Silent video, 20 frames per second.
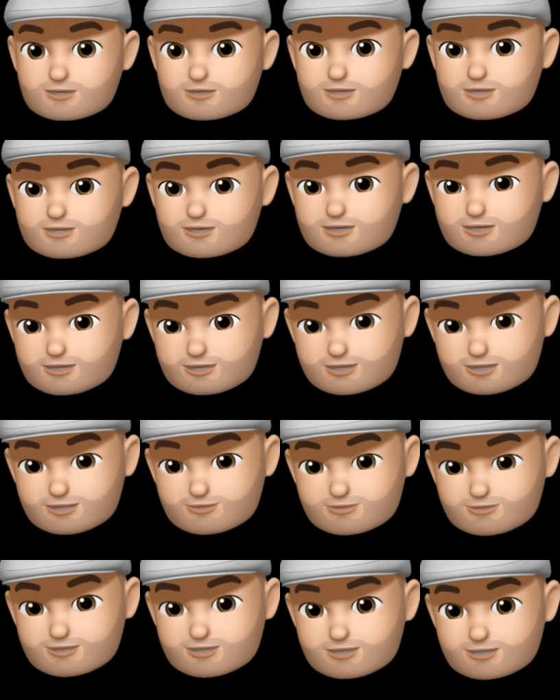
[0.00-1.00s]
I asked the
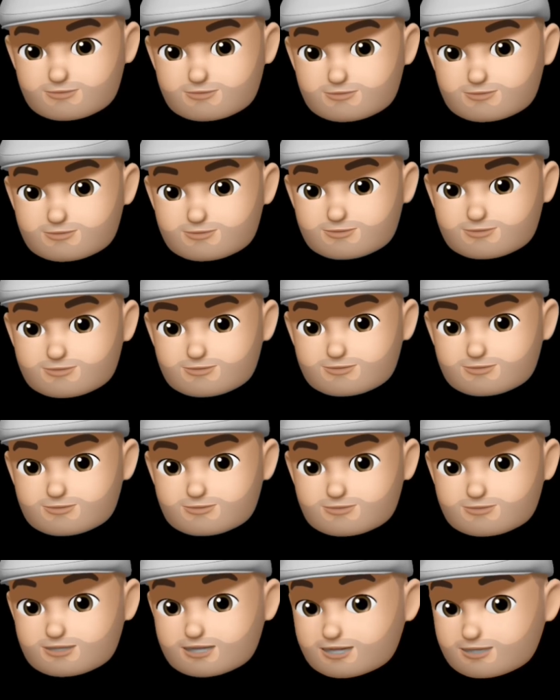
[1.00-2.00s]
company to
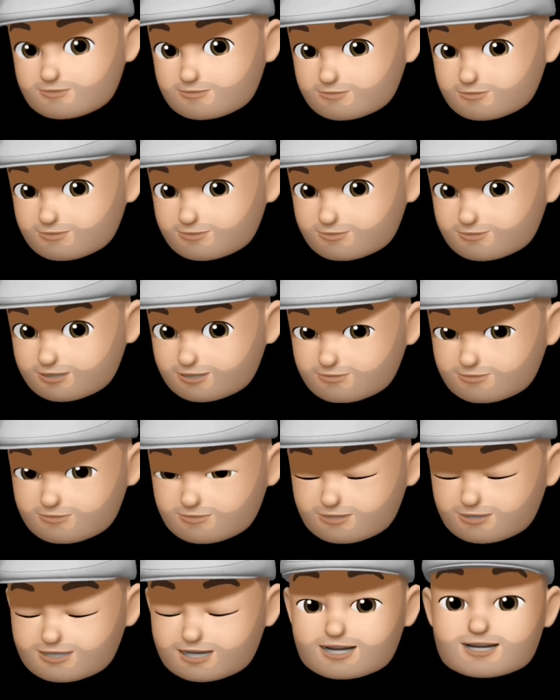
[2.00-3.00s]
compensate me
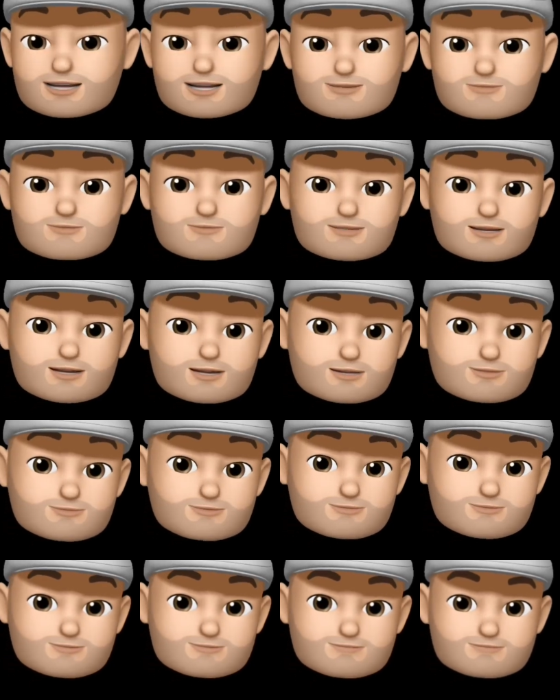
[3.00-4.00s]
and help me out,
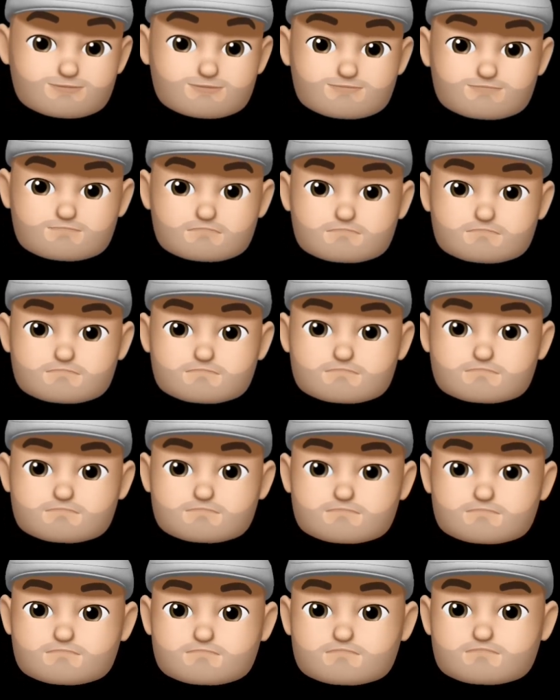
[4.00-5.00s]

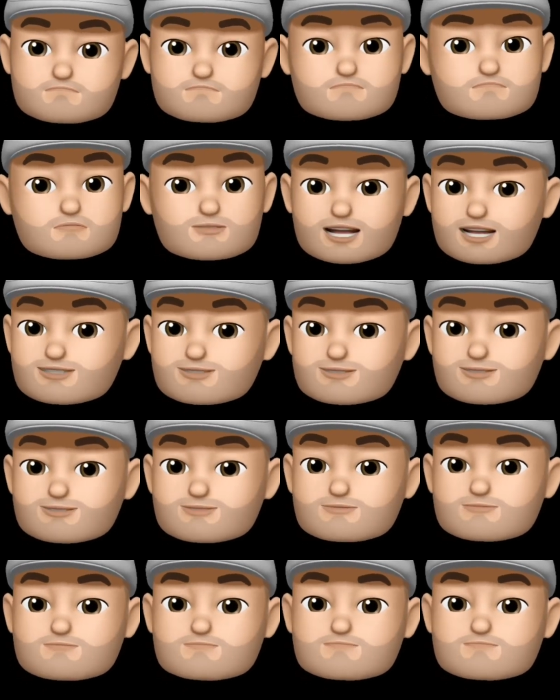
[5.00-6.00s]
but
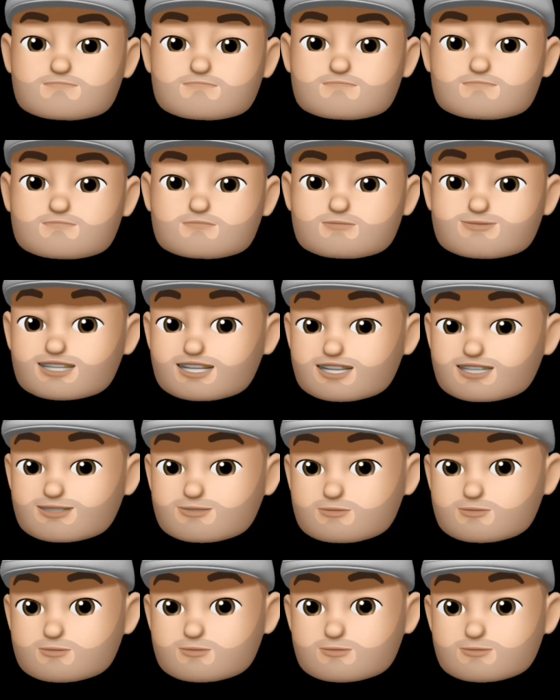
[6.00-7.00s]
they
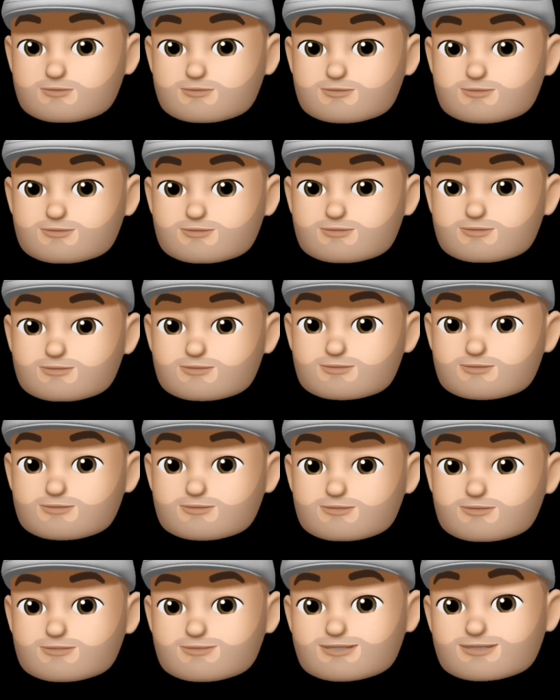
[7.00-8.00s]
refused.
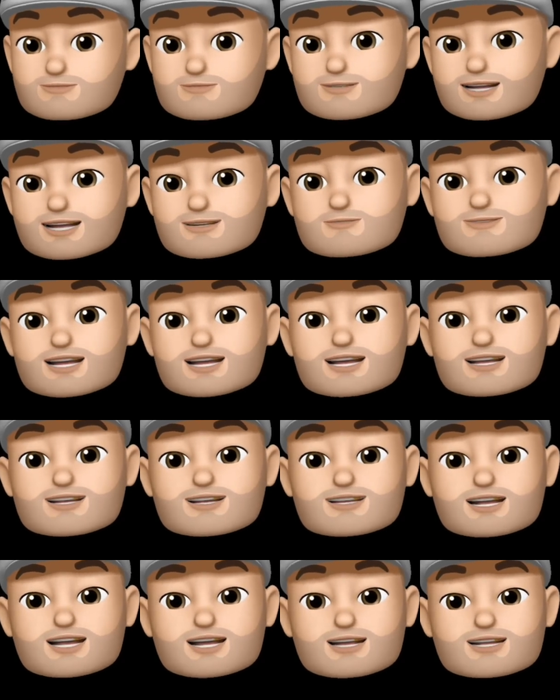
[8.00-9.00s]
They blamed the
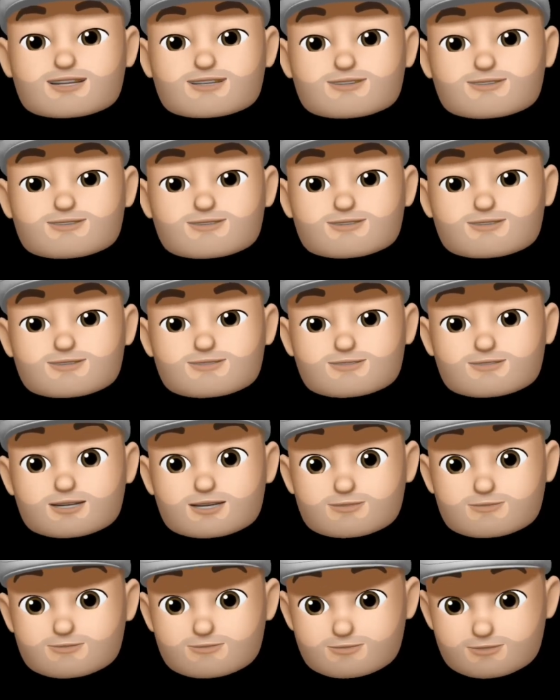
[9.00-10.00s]
entire incident
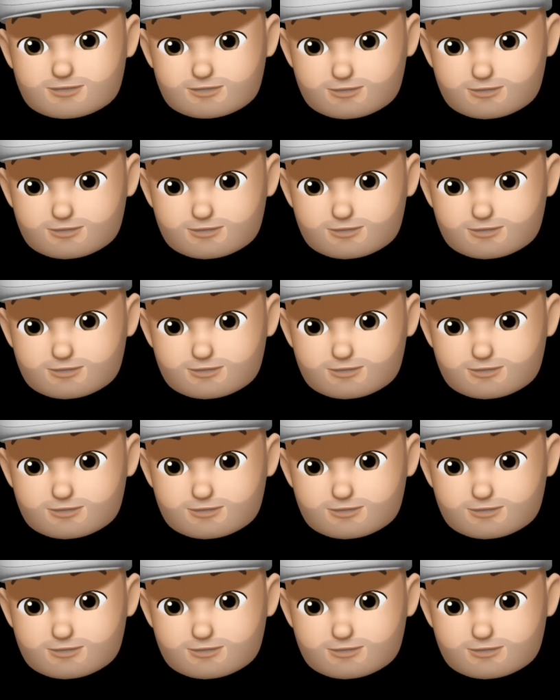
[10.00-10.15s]
on me.